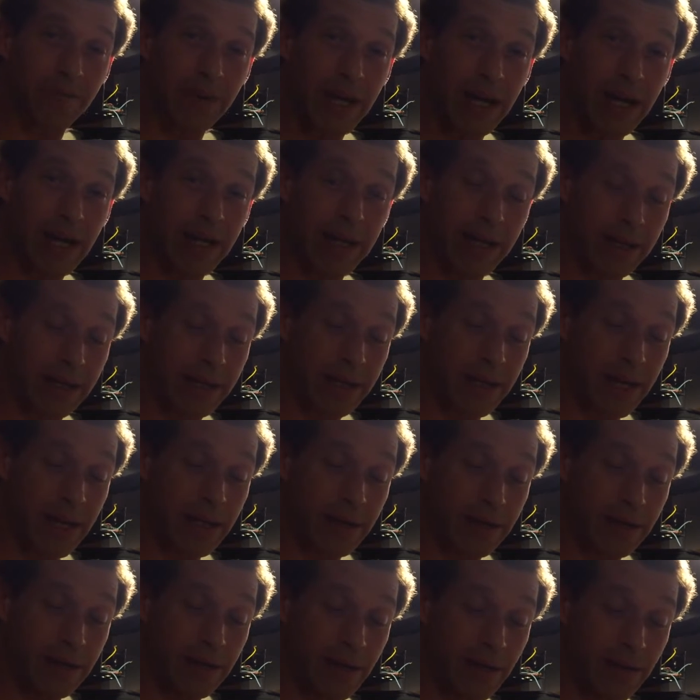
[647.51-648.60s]
it bad?
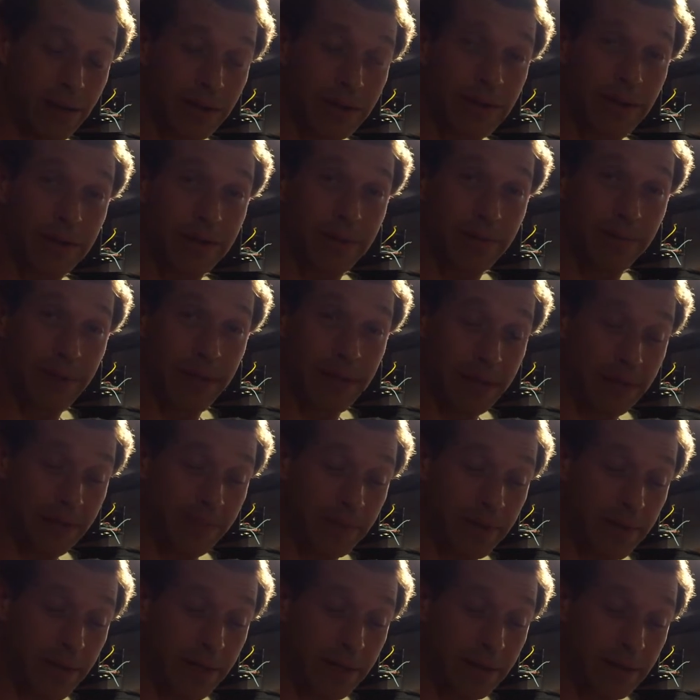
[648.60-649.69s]
Again, no, it doesn't make
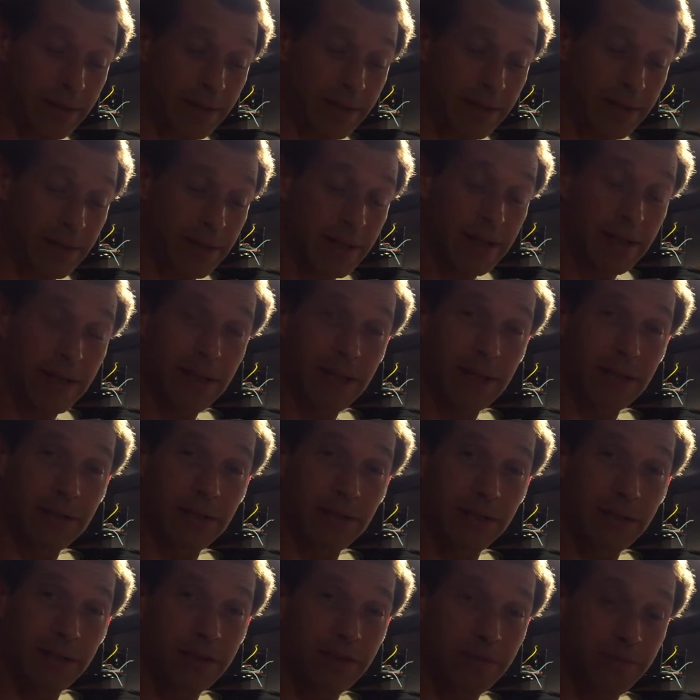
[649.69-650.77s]
it bad.
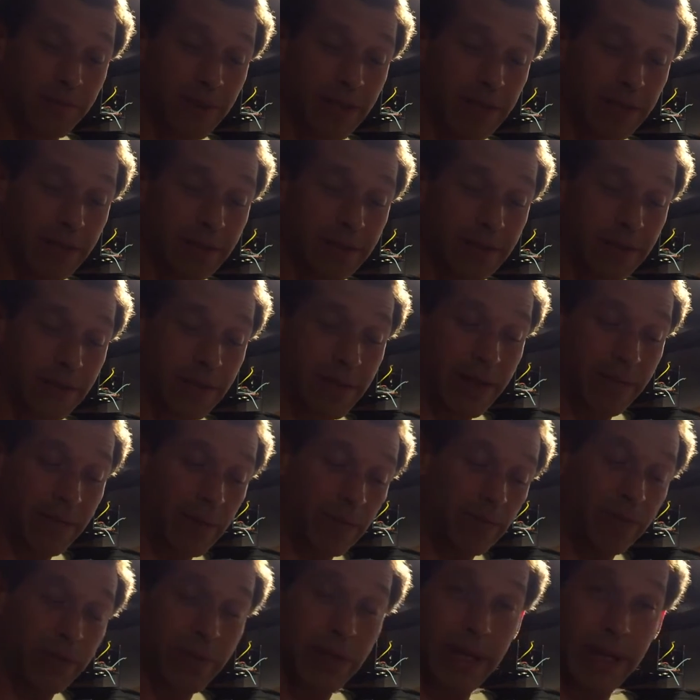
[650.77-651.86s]
It just means that we have
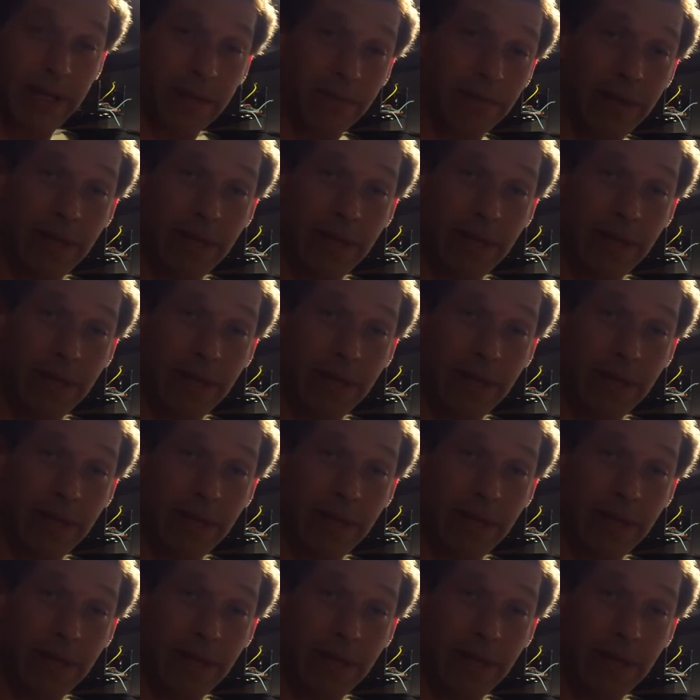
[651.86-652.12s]
to plan